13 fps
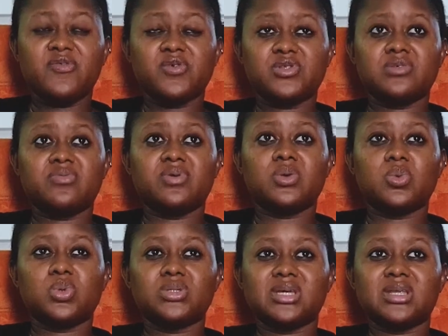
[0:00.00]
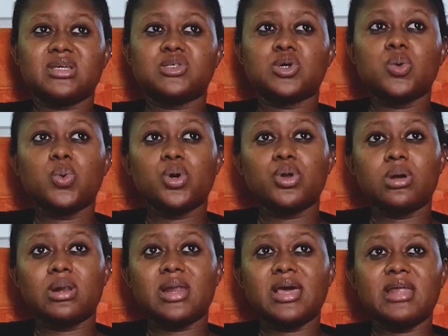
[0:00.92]
for different ones, and I saw one
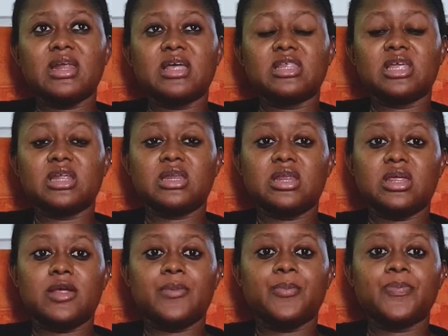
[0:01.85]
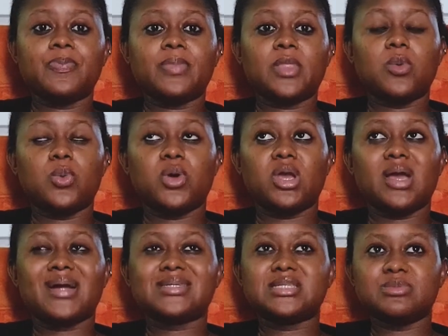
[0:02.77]
online, and then they were
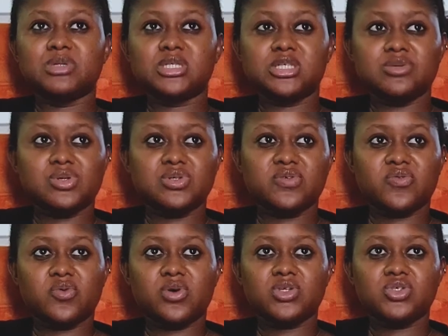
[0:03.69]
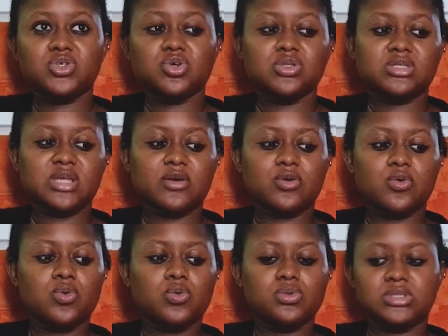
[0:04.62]
asking me a series of questions like,
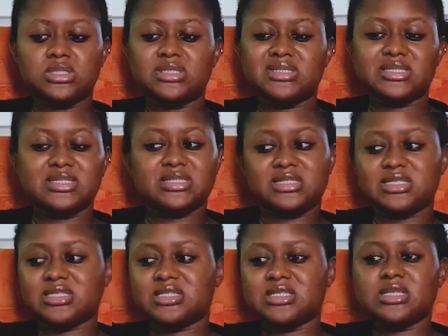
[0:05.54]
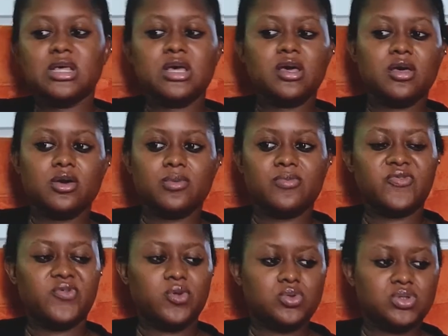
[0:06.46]
oh, this,
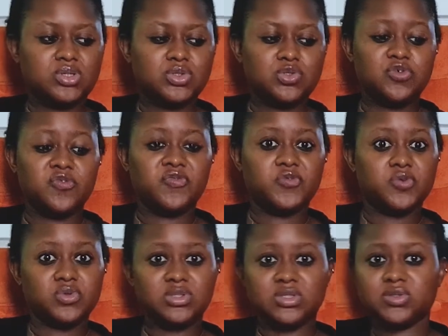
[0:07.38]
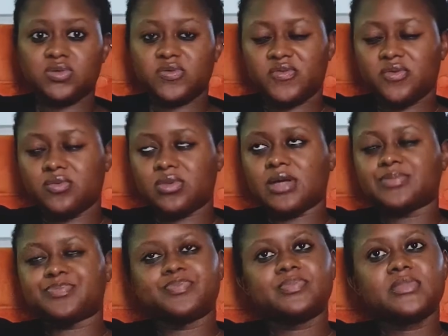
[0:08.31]
feel this, do you feel this, do you feel
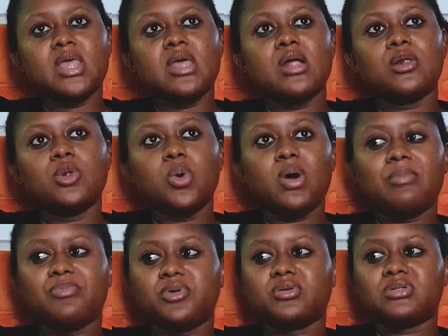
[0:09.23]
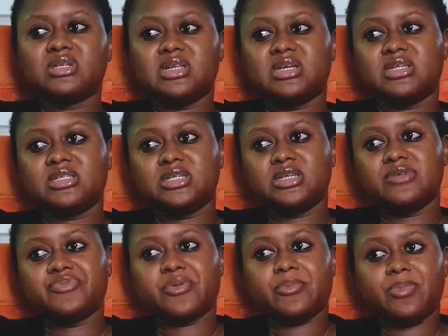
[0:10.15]
that? Lo and behold, the
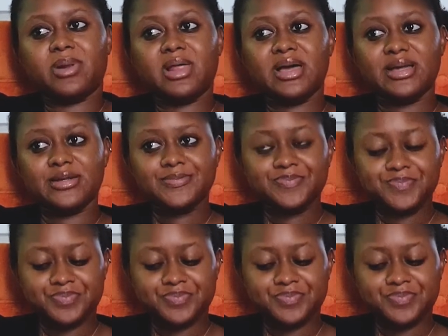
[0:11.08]
lady replied